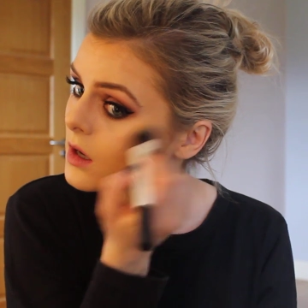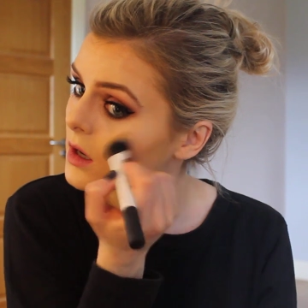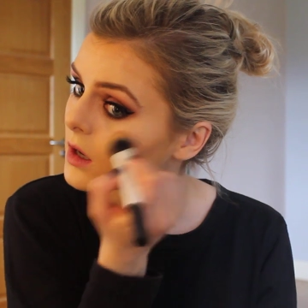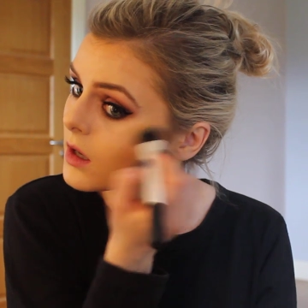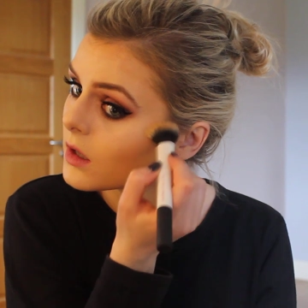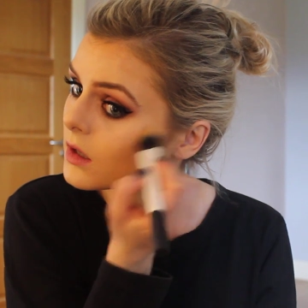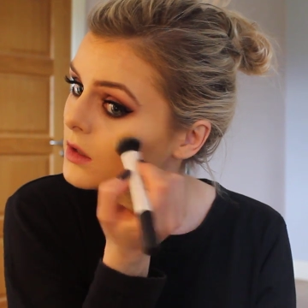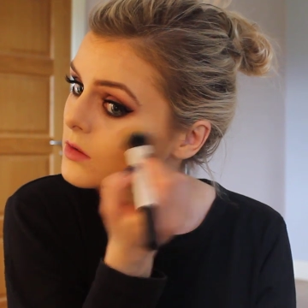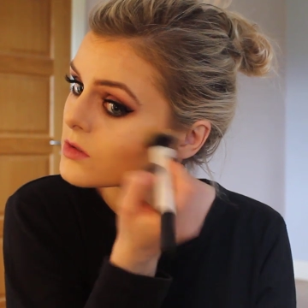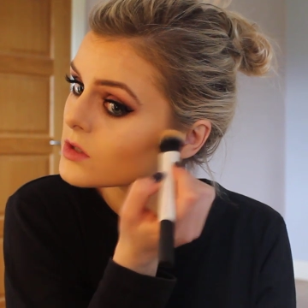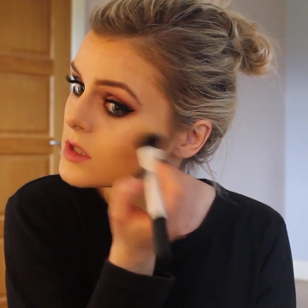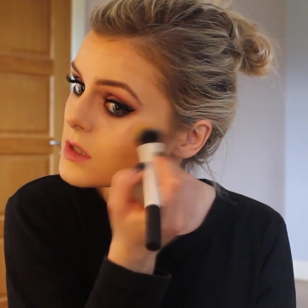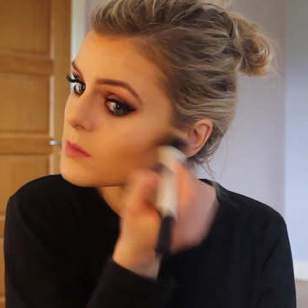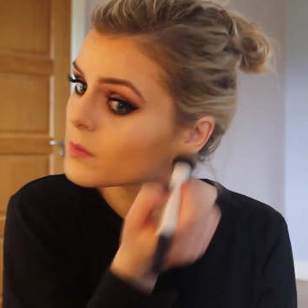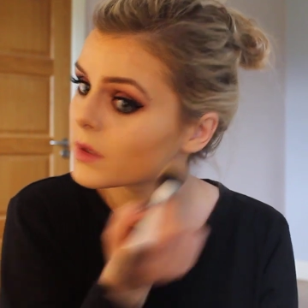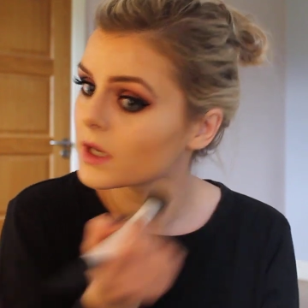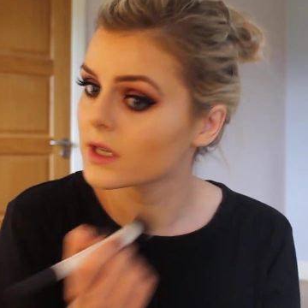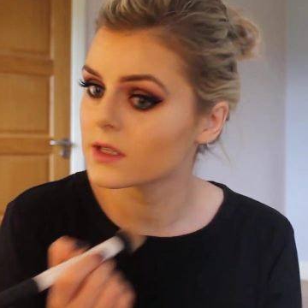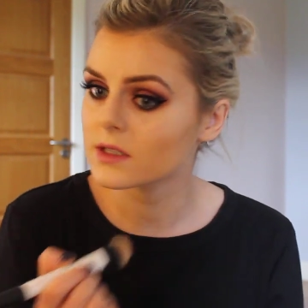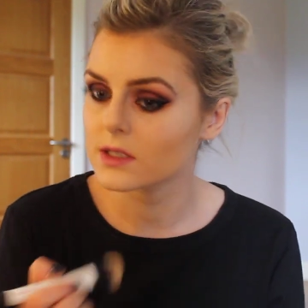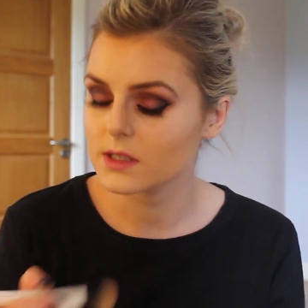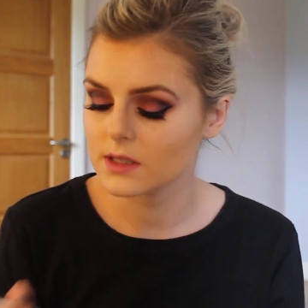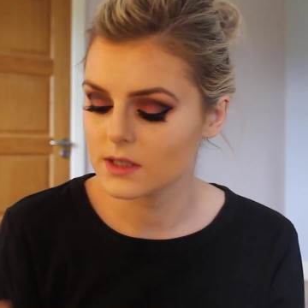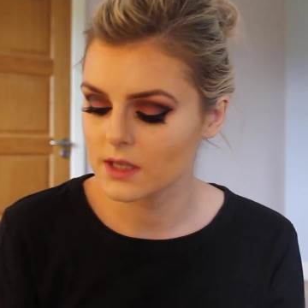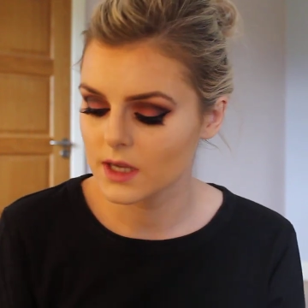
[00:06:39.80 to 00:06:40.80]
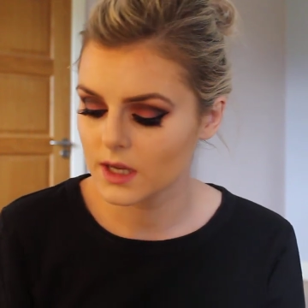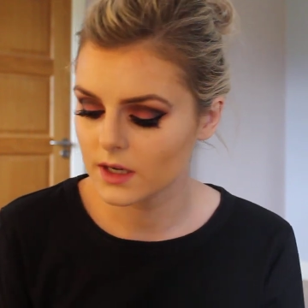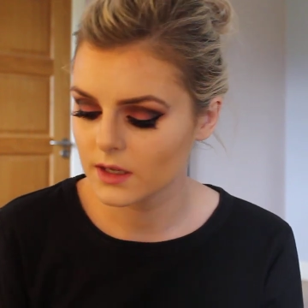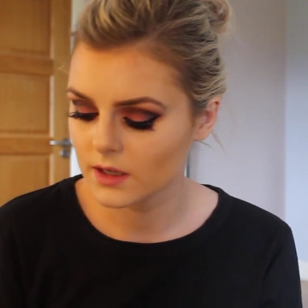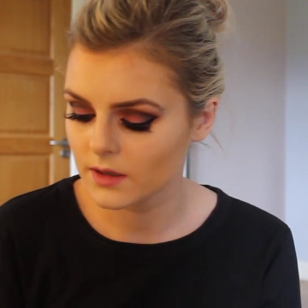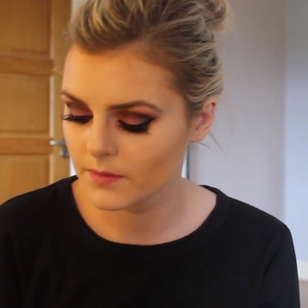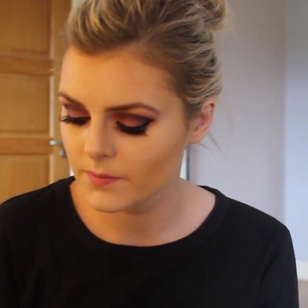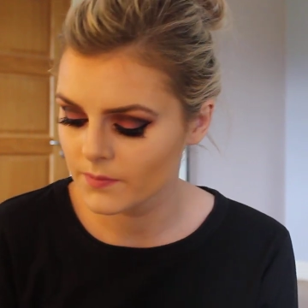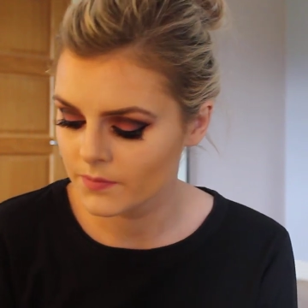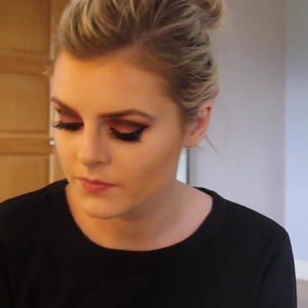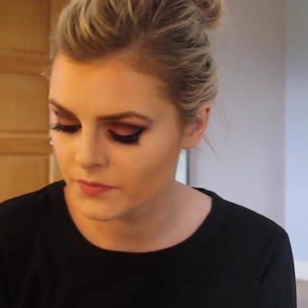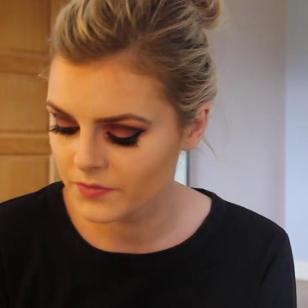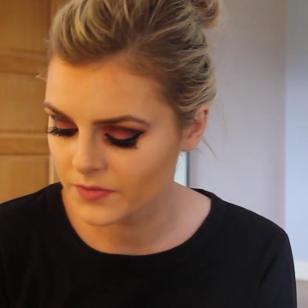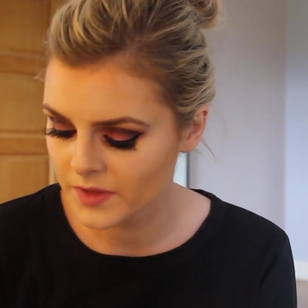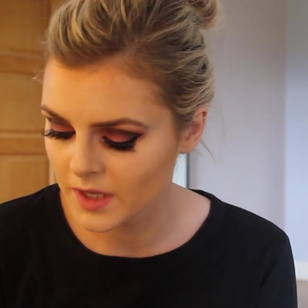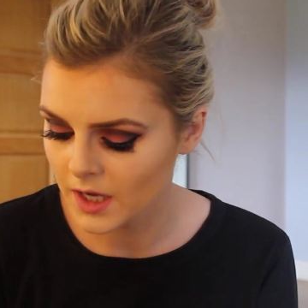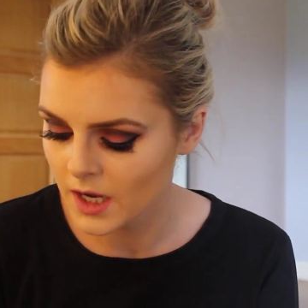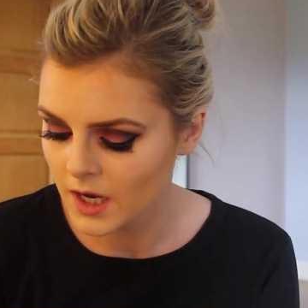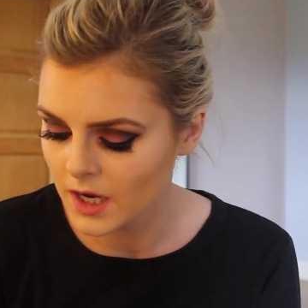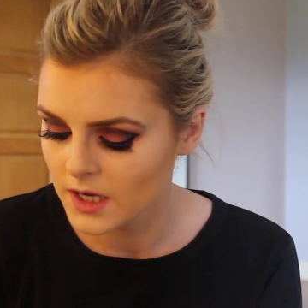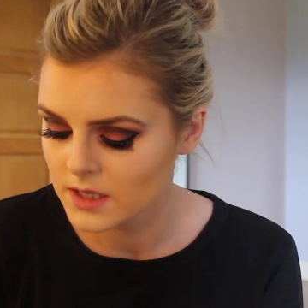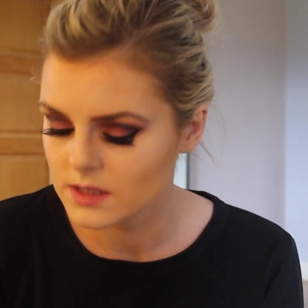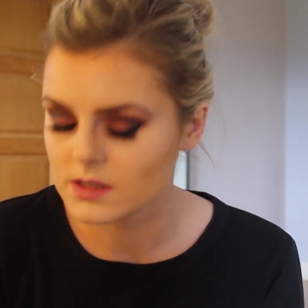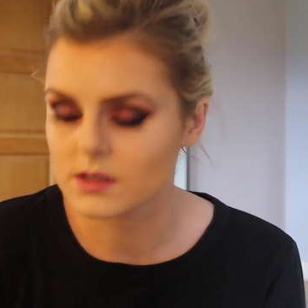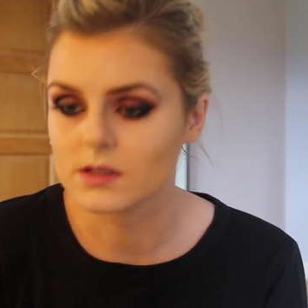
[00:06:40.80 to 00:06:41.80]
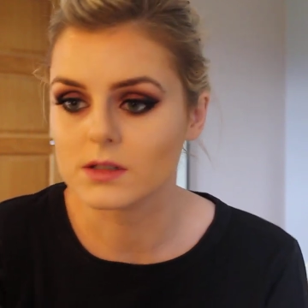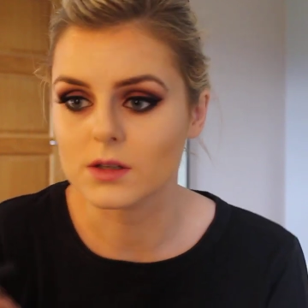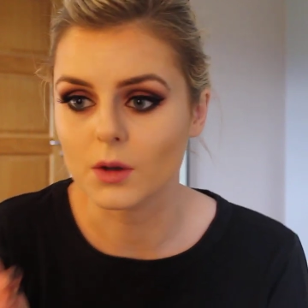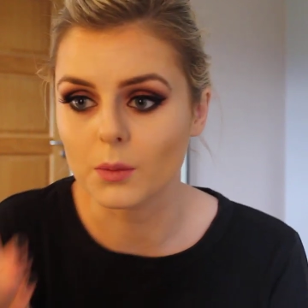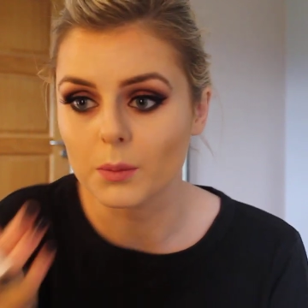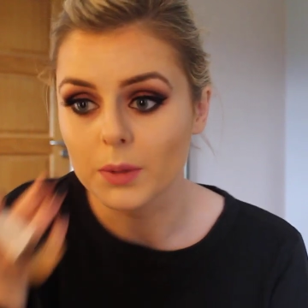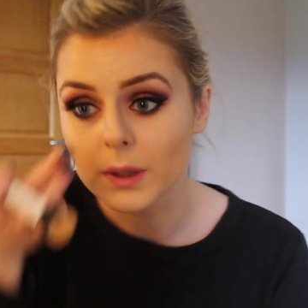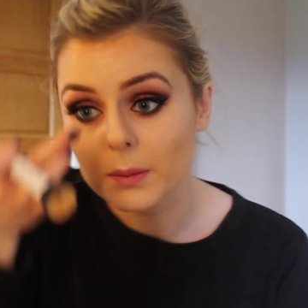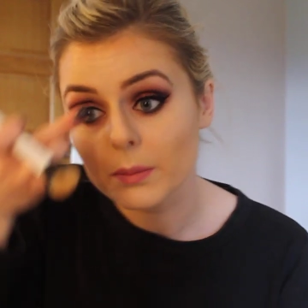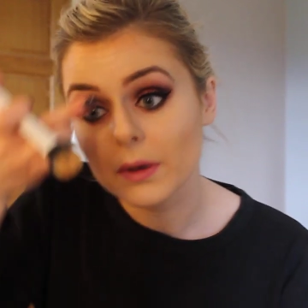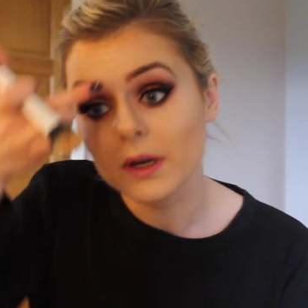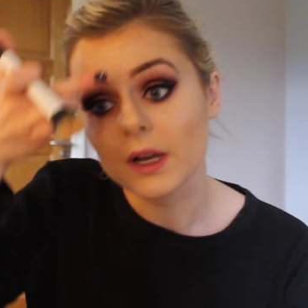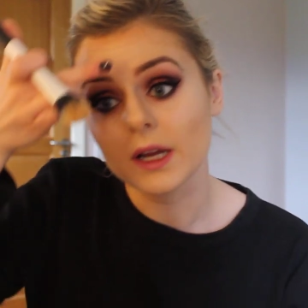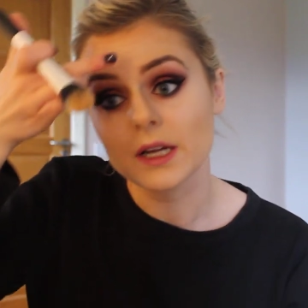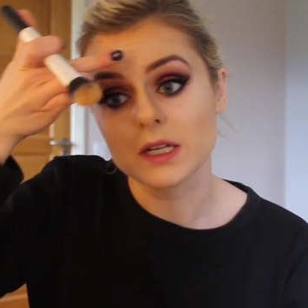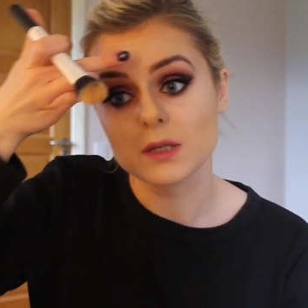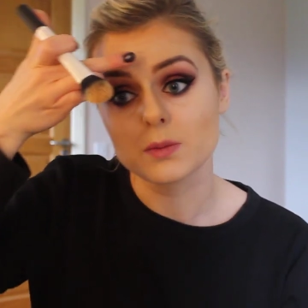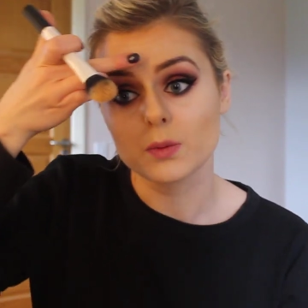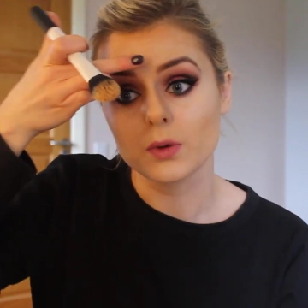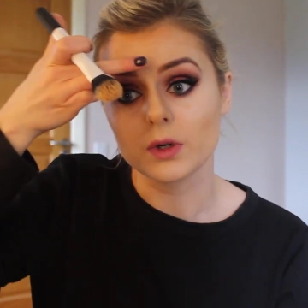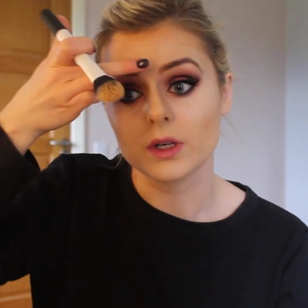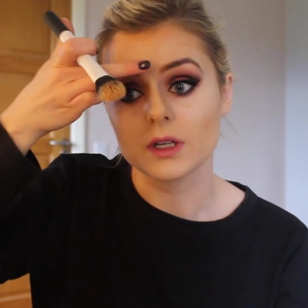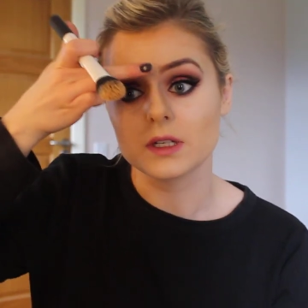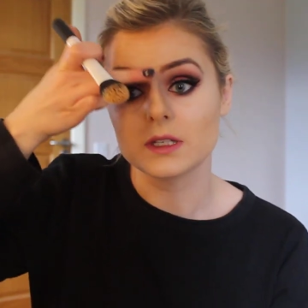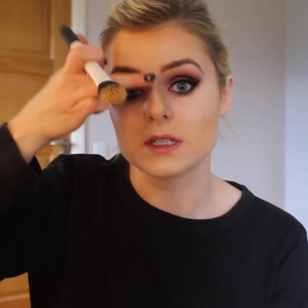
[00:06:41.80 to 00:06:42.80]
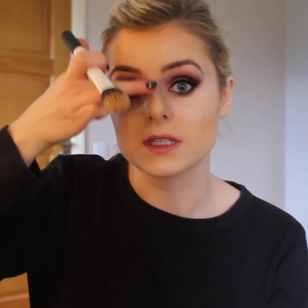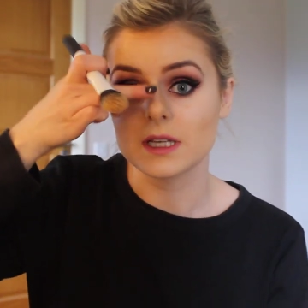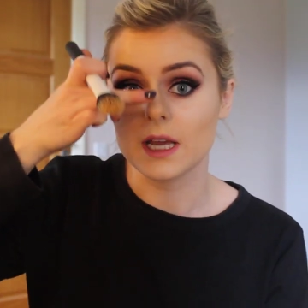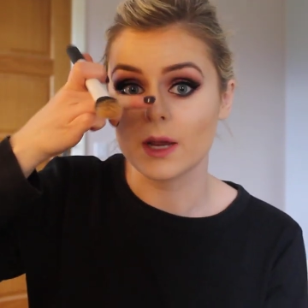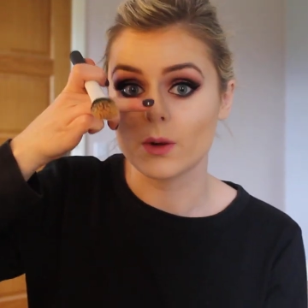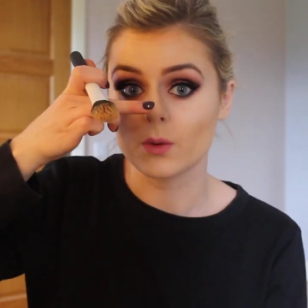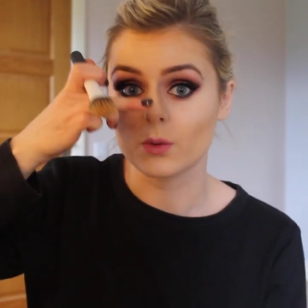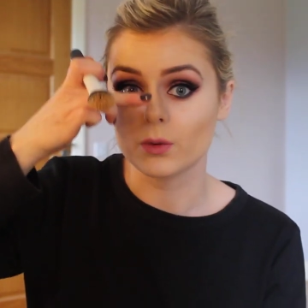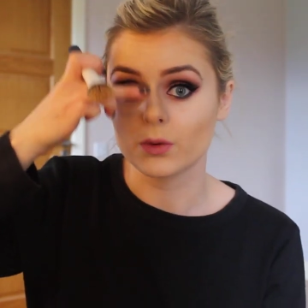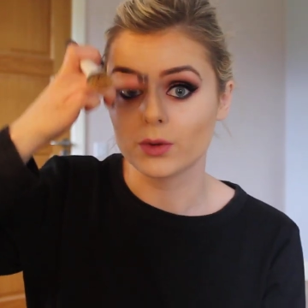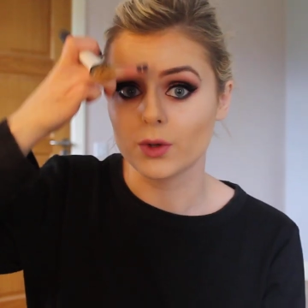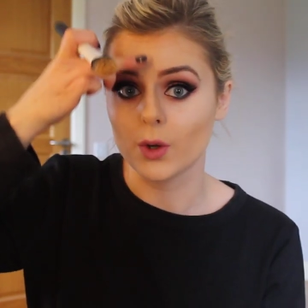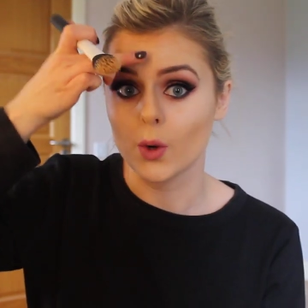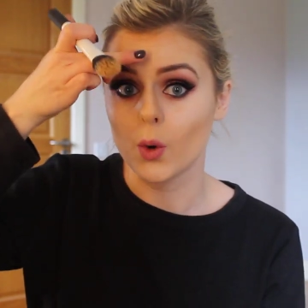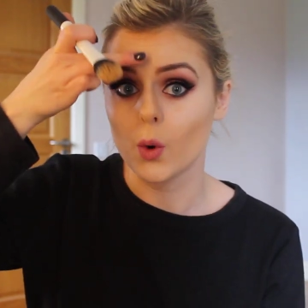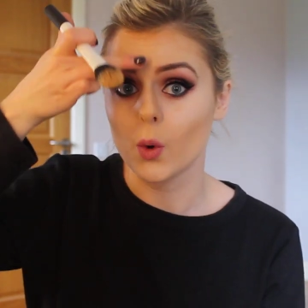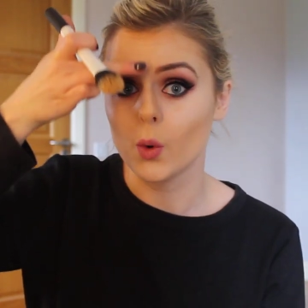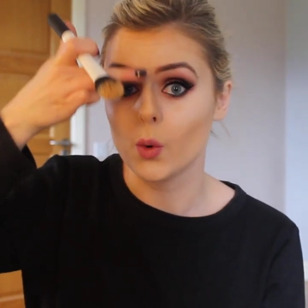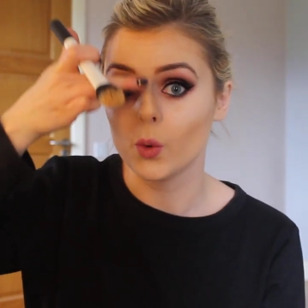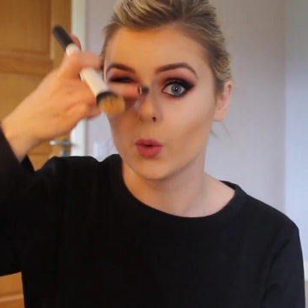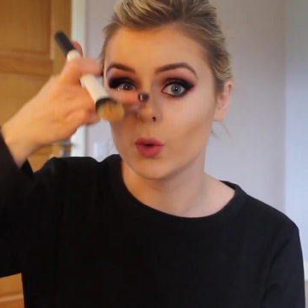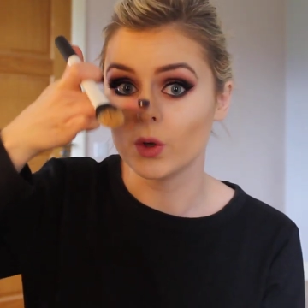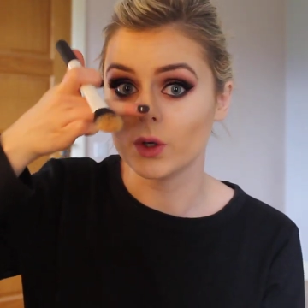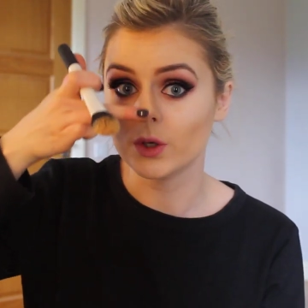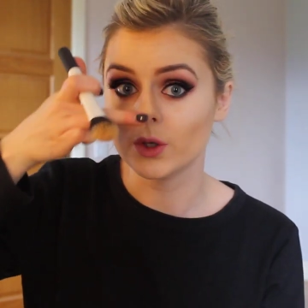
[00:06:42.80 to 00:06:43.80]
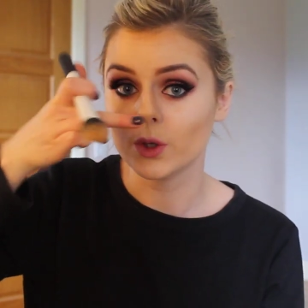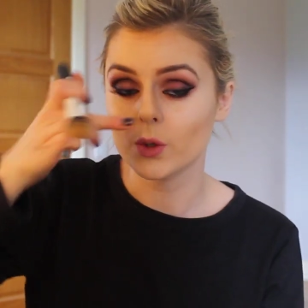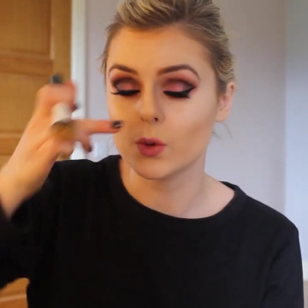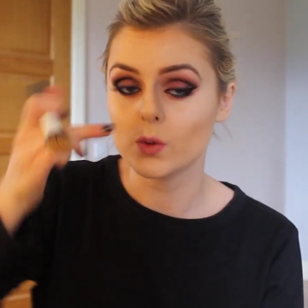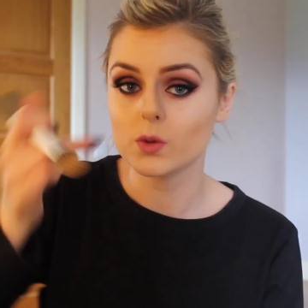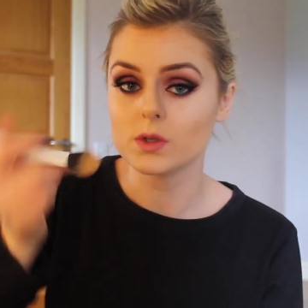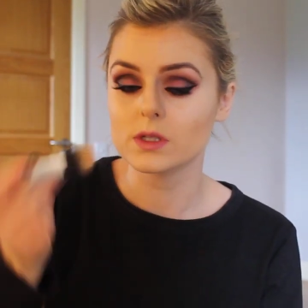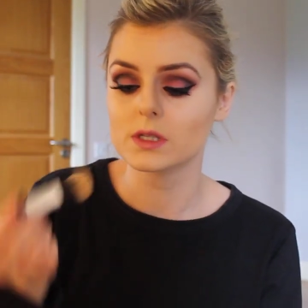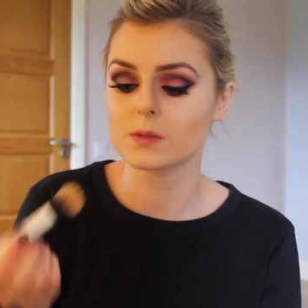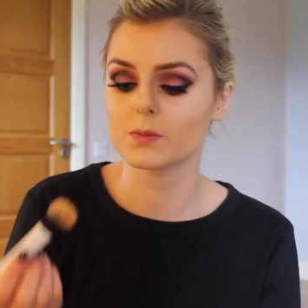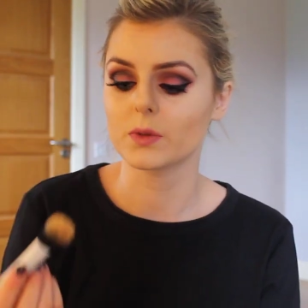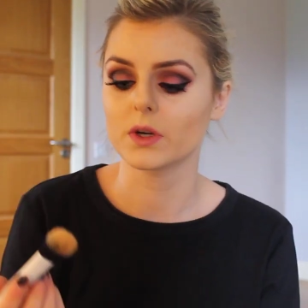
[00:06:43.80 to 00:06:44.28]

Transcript: And I'm just blending that in. So some people like to put it down the whole nose,